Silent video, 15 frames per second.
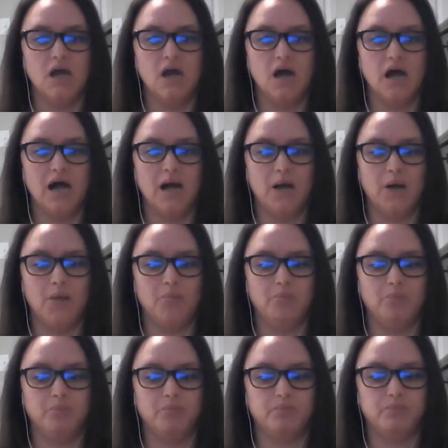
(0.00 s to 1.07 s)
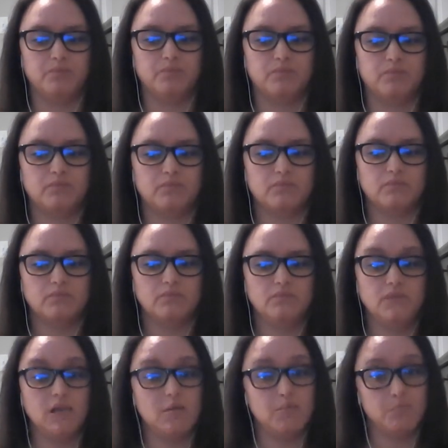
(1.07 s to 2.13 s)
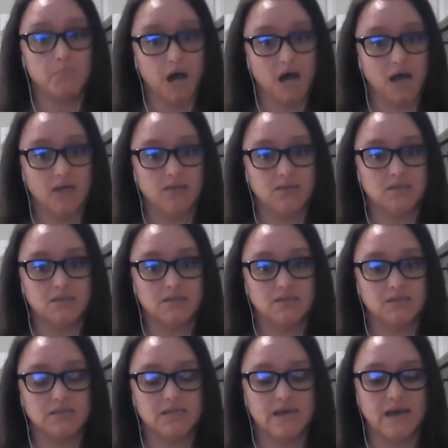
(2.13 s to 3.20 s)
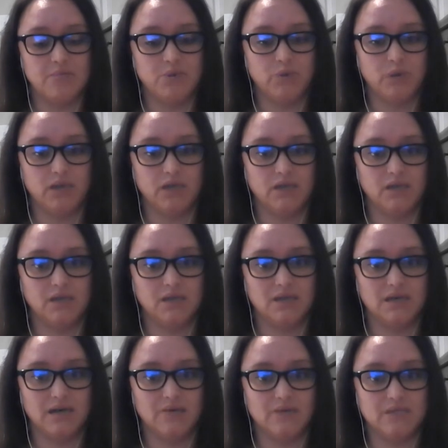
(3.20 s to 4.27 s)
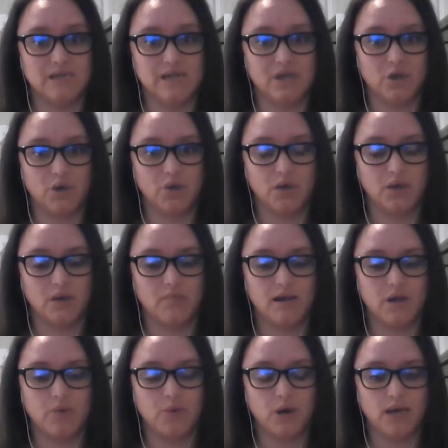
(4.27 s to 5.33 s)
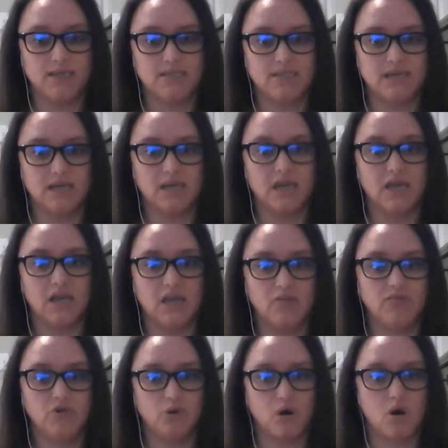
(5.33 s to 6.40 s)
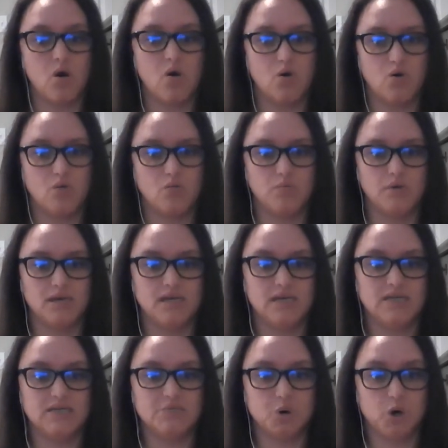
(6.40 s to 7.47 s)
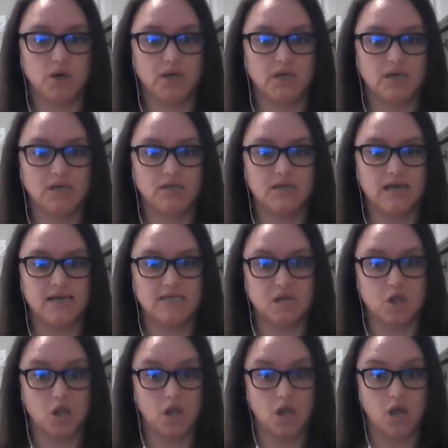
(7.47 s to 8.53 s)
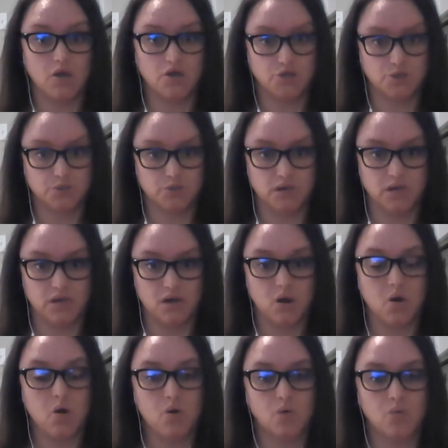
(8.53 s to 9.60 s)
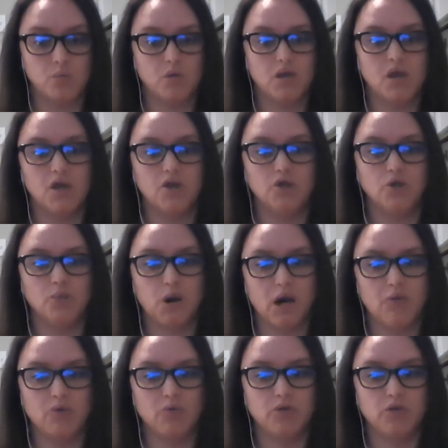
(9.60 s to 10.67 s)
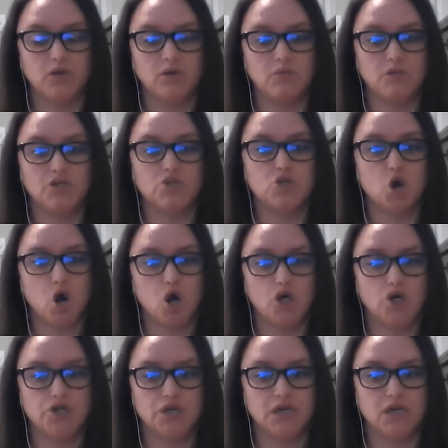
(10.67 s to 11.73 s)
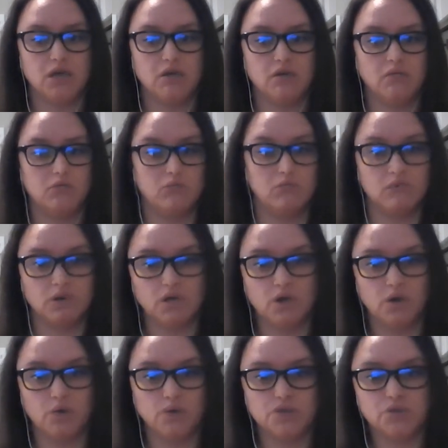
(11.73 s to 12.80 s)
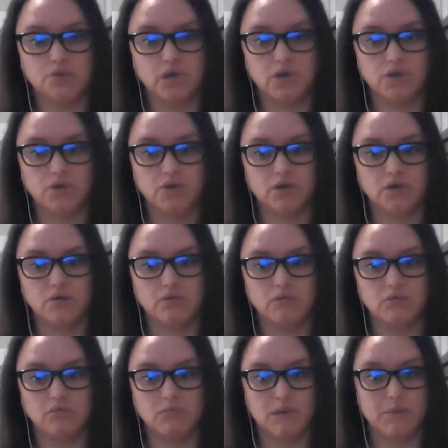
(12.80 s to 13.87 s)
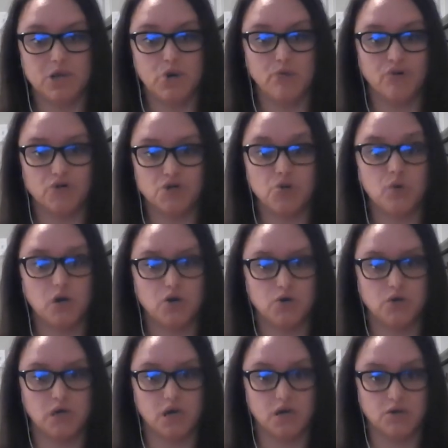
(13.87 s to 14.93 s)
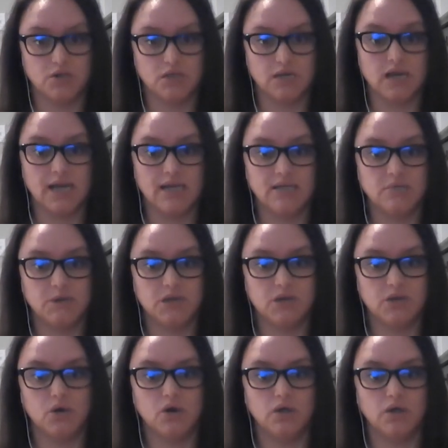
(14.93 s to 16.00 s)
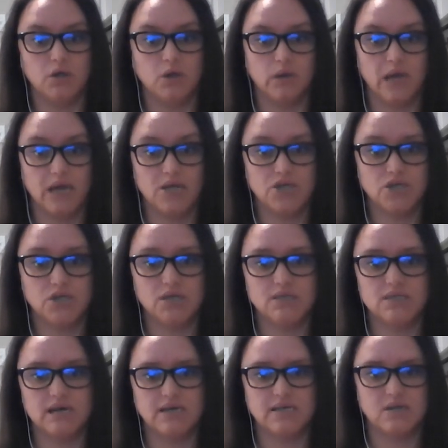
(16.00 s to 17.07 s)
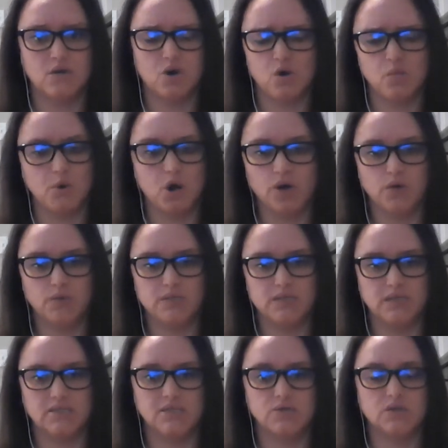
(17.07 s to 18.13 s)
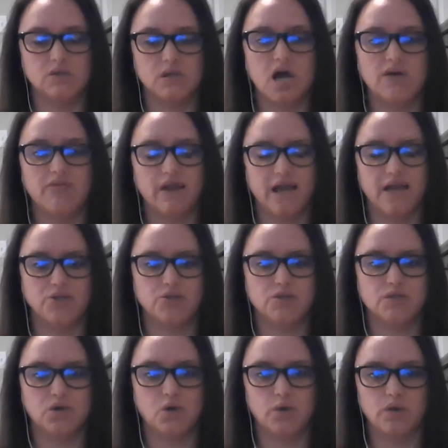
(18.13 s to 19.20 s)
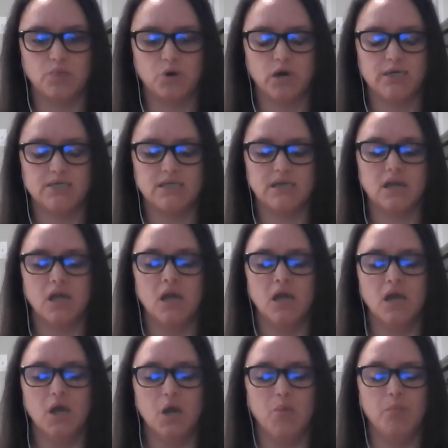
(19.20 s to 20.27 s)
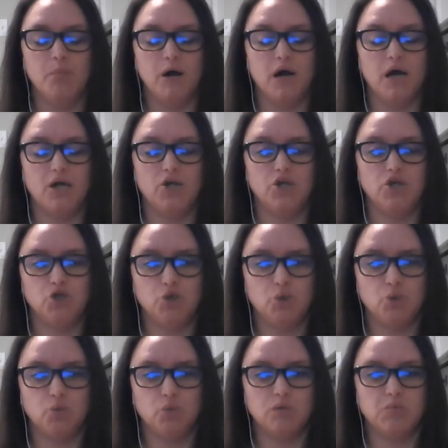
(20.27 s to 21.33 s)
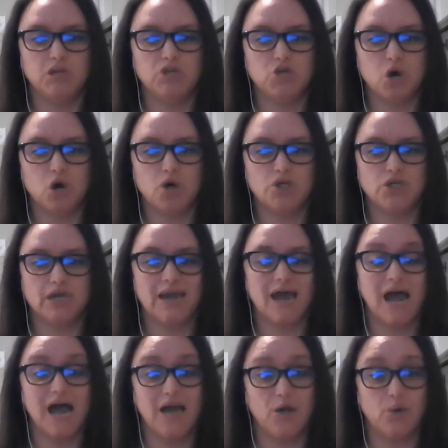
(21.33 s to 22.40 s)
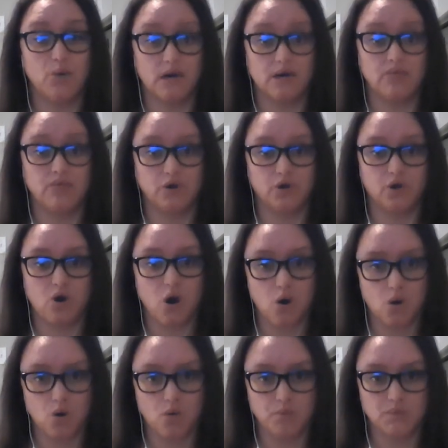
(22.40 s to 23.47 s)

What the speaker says: Um, but to that point that I was saying earlier about pricing, if your home is marketed as a luxury home, you're probably going to be charging, 200, maybe over $200 a night, depending on the location, the size of the home, all those things. There's a lot of factors that go into pricing. But you would be charging a higher rate for your home.